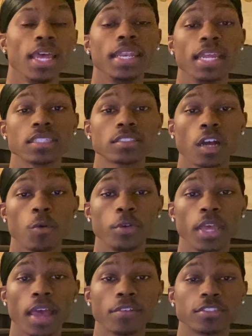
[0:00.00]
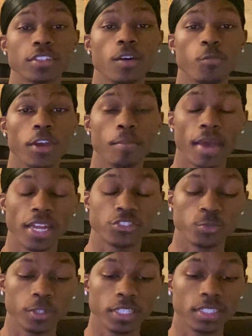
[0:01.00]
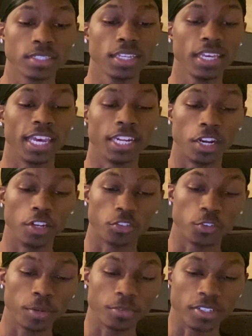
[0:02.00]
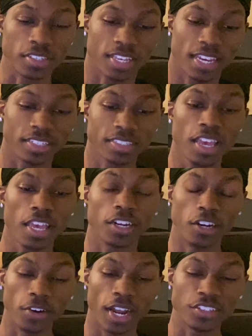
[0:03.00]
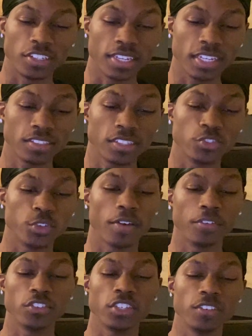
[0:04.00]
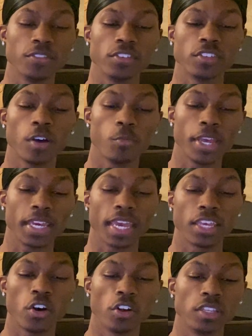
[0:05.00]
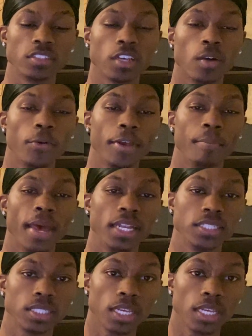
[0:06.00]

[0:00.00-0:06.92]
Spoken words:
Next up, we have Subway match win, and the description states, congratulations, you have achieved a Subway KO in the Subway match.